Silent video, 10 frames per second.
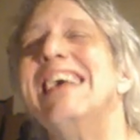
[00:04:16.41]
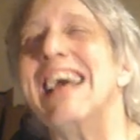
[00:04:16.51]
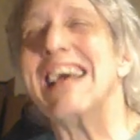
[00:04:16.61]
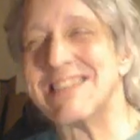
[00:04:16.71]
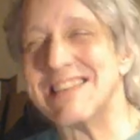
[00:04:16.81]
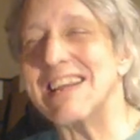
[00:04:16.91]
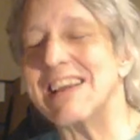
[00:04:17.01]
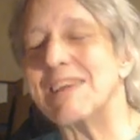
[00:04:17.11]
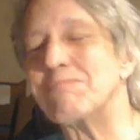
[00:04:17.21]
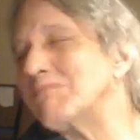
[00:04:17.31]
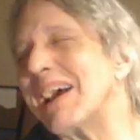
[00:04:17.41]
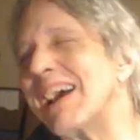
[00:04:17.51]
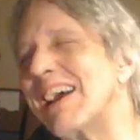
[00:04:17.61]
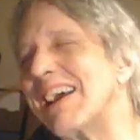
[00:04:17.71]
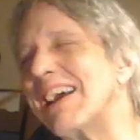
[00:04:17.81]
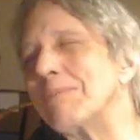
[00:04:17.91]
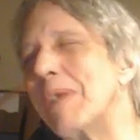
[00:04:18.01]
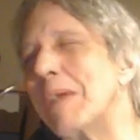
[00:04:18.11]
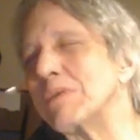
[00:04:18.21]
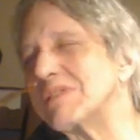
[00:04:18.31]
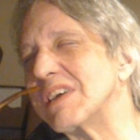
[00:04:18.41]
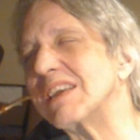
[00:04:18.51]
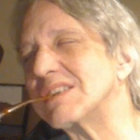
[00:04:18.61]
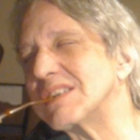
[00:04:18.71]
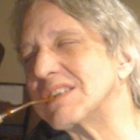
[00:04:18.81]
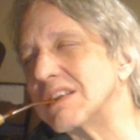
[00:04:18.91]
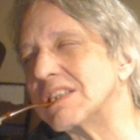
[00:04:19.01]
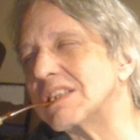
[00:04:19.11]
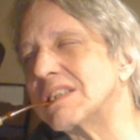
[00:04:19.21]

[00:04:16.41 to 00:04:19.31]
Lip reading: Vamos a decir